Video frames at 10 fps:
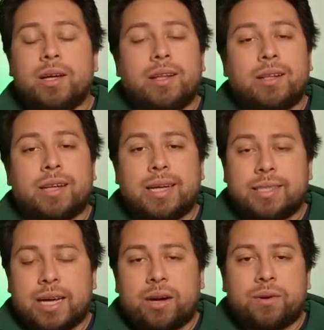
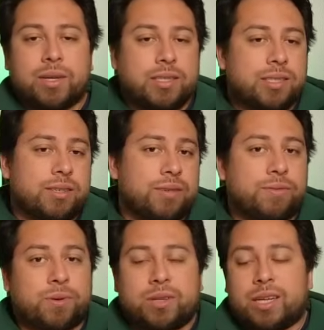last hour, considering
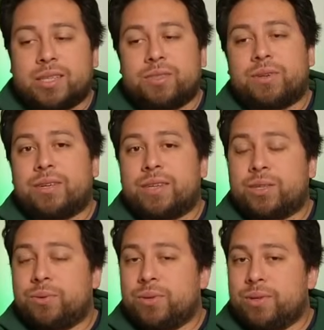4 o'clock is right around
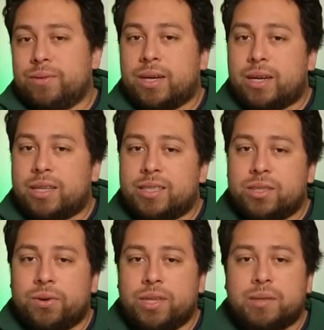the corner, it's
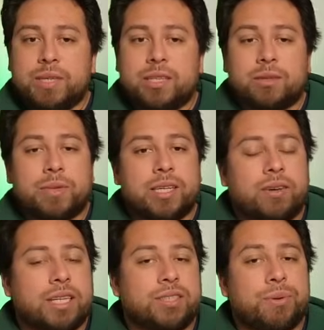going to be a little bit
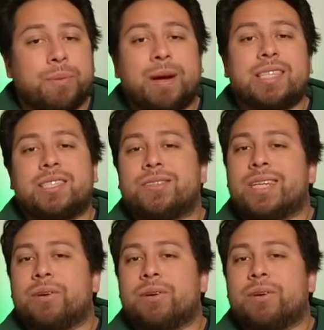interesting. We might still get